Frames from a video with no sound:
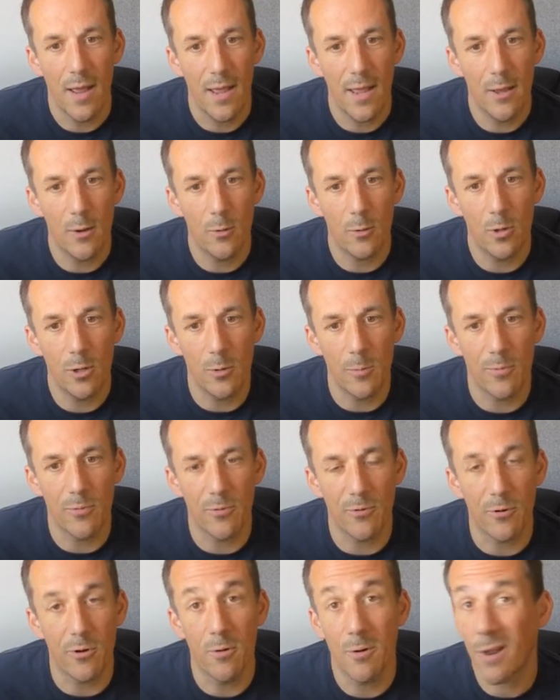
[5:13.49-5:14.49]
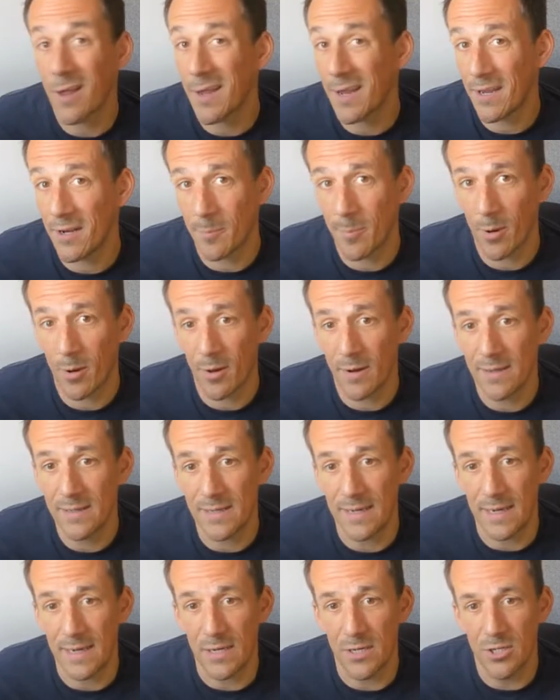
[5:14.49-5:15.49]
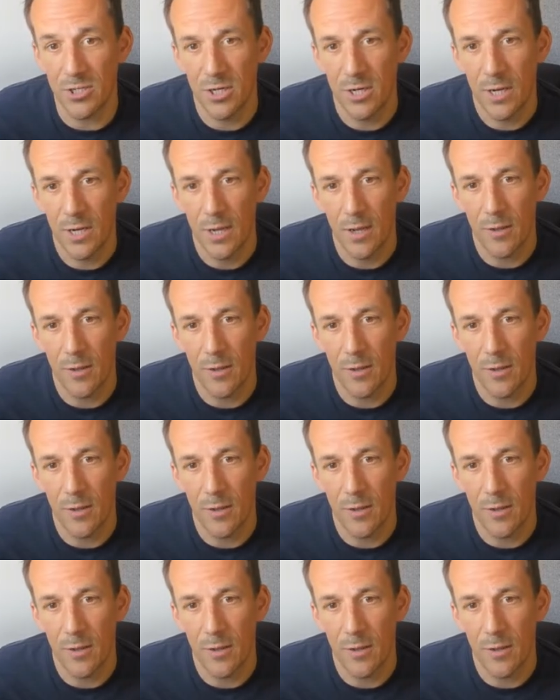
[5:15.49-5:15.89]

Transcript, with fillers: it will loop through, like an apply to each,